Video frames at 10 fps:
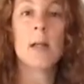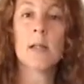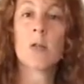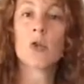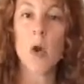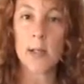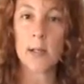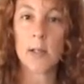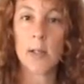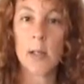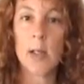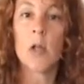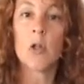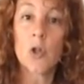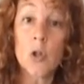is trust.
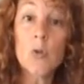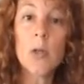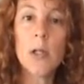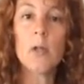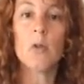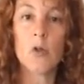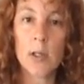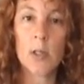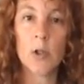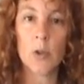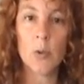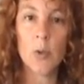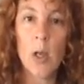Children need to trust you.